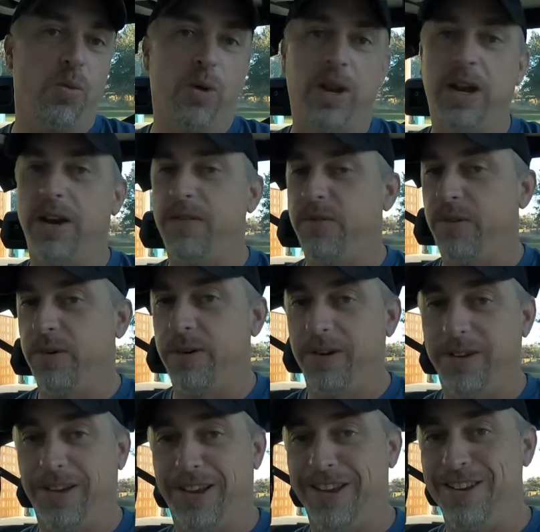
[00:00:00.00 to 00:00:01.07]

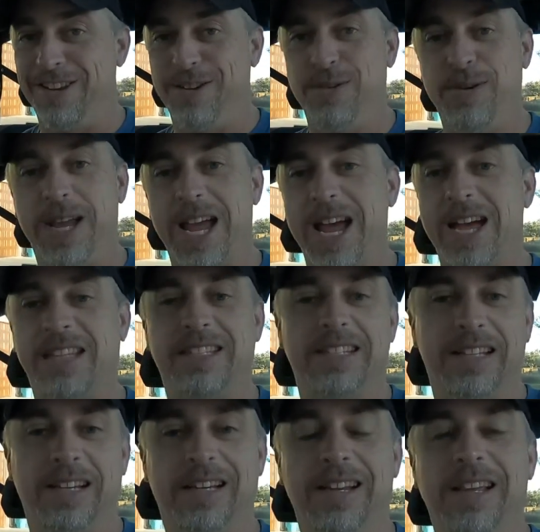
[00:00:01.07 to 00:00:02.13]
whatever, and you gas
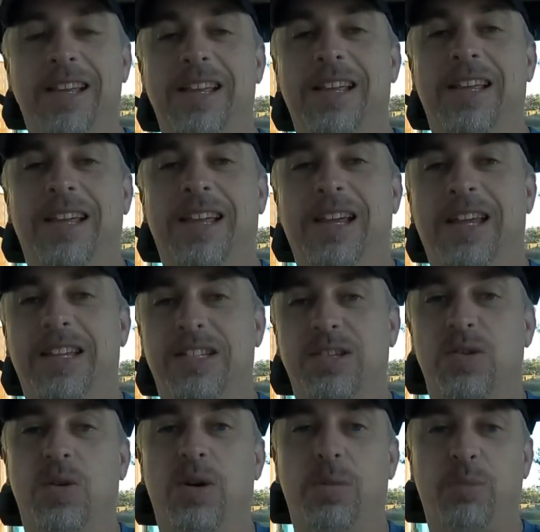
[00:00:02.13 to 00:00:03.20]
it, it's
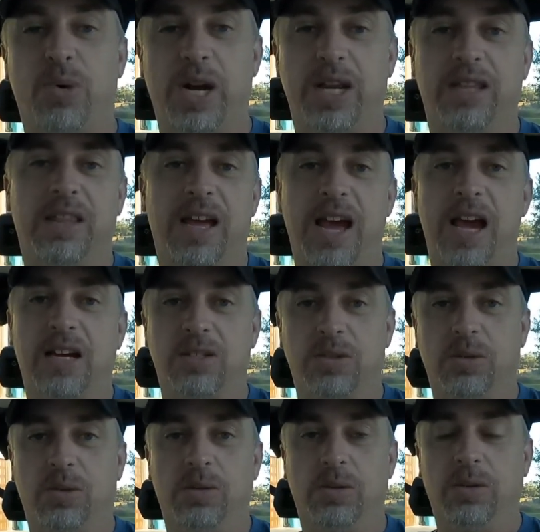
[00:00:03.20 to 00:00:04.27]
going to break the
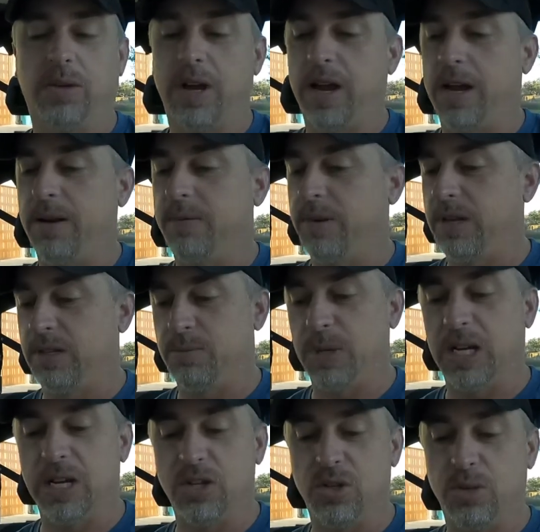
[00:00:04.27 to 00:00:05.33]
axle, okay? It's
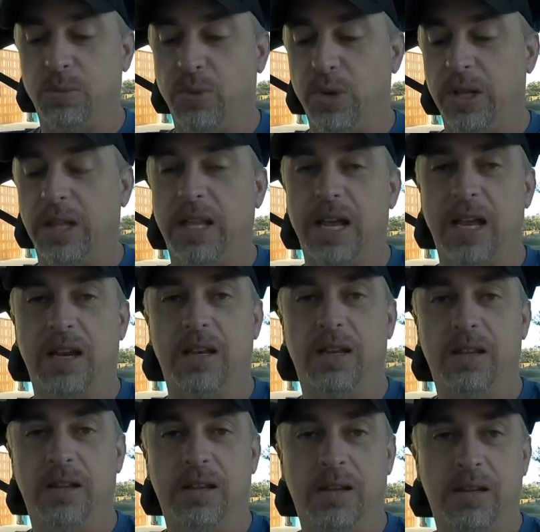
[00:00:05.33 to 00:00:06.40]
because you're putting that
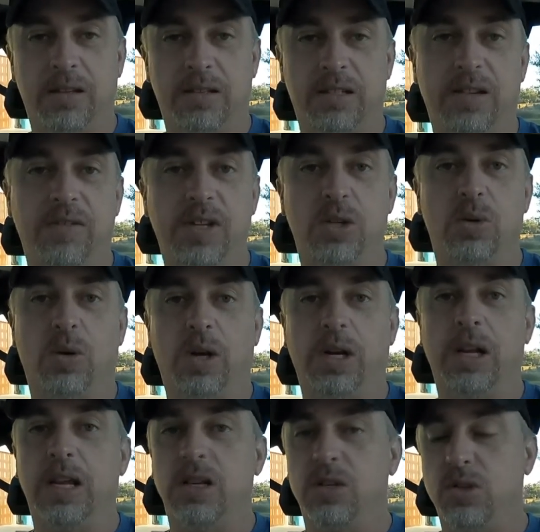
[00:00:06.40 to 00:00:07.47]
CV
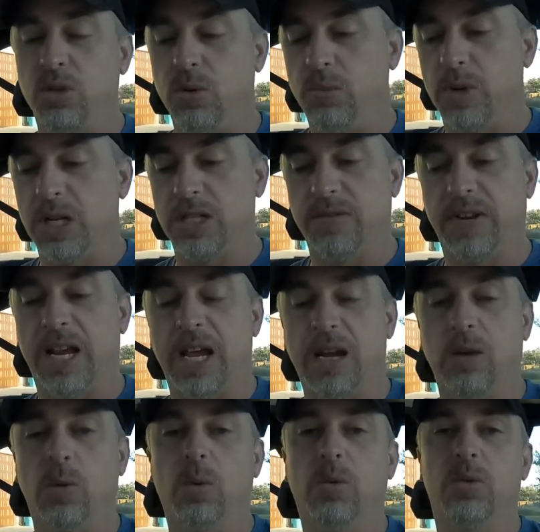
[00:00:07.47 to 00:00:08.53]
joint at too much of an
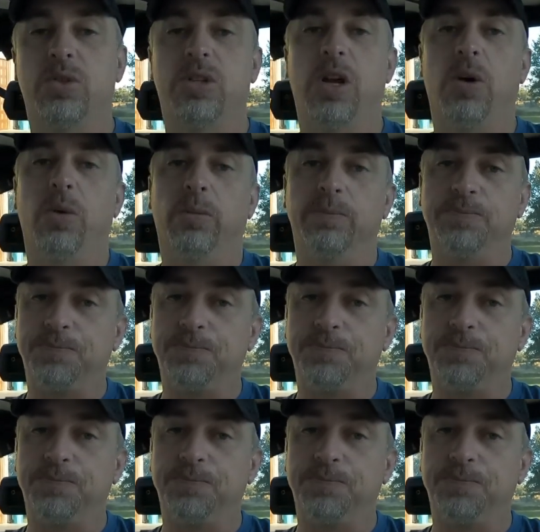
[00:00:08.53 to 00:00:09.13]
angle. So